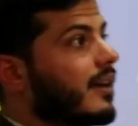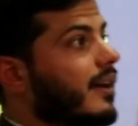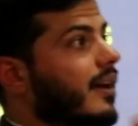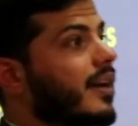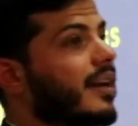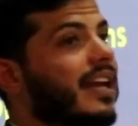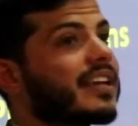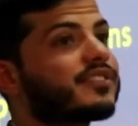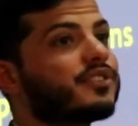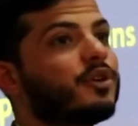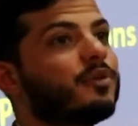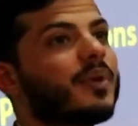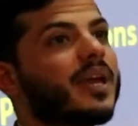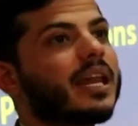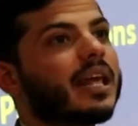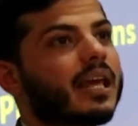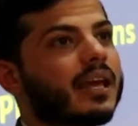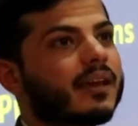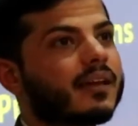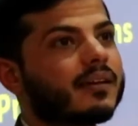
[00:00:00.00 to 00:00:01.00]
it has no
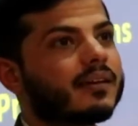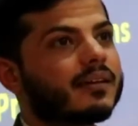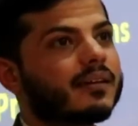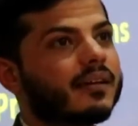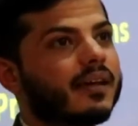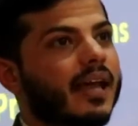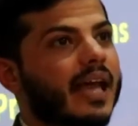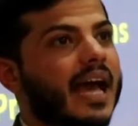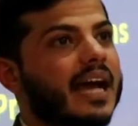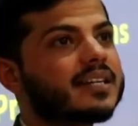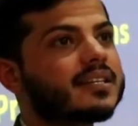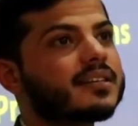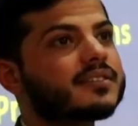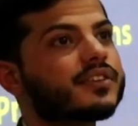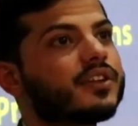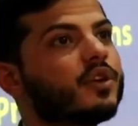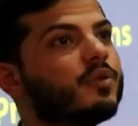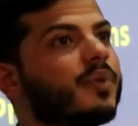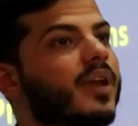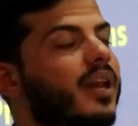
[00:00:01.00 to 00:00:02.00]
meaning. At
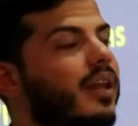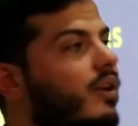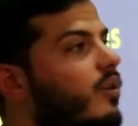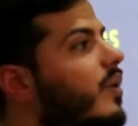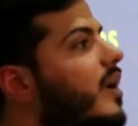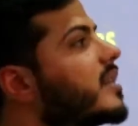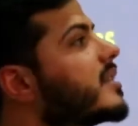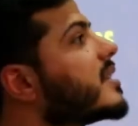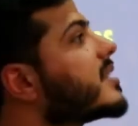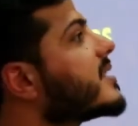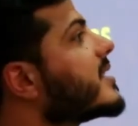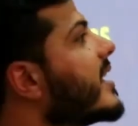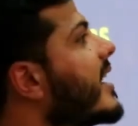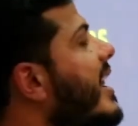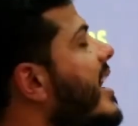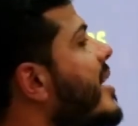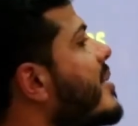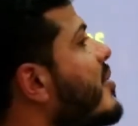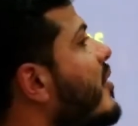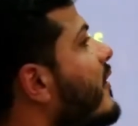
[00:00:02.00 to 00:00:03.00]
has no meaning. What is a
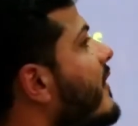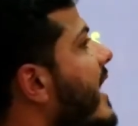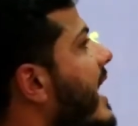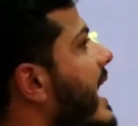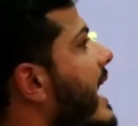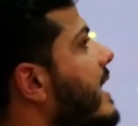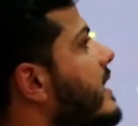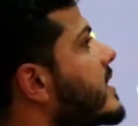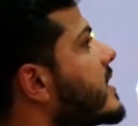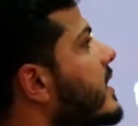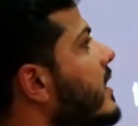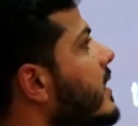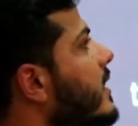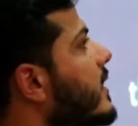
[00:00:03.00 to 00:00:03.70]
synonym of at?